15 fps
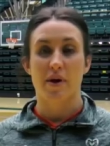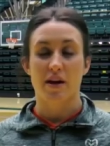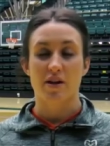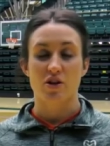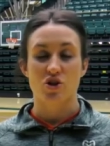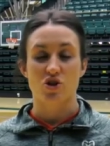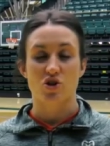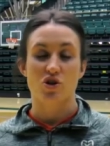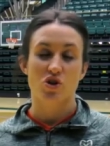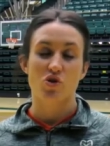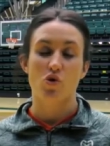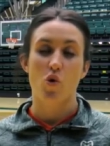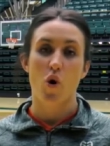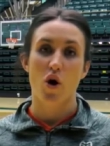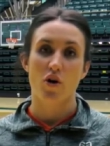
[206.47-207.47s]
making sure
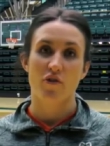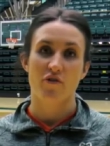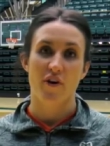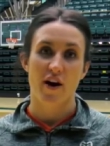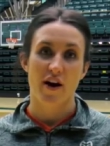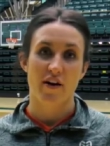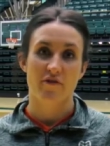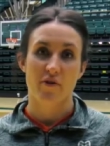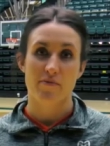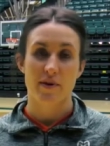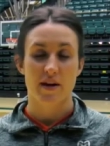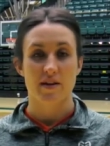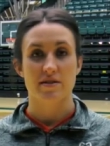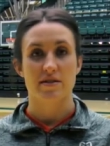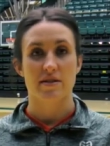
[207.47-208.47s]
you qualify from
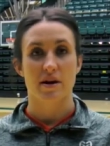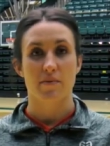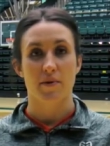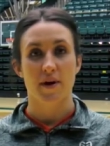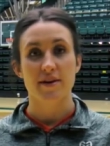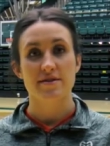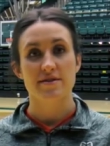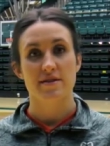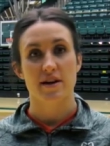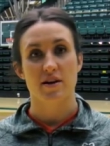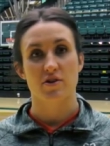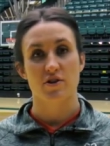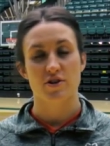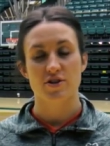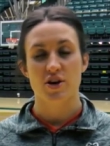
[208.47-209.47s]
the NCAA
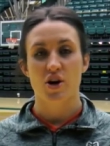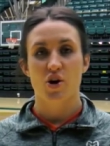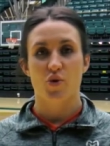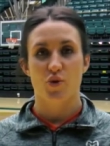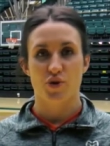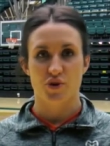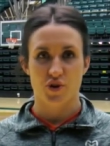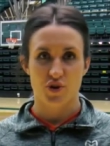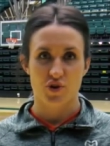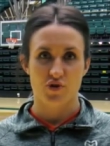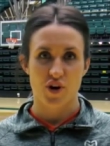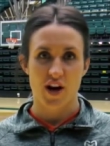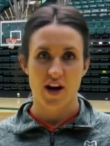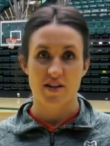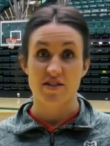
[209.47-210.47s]
standards with good
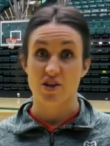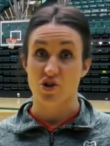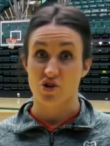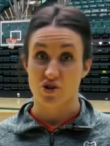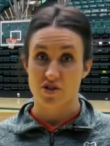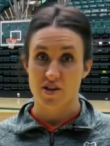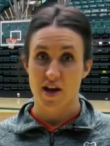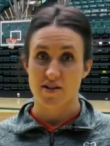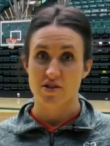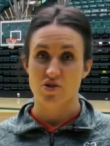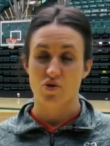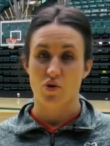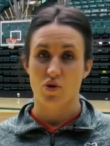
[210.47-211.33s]
grades and good test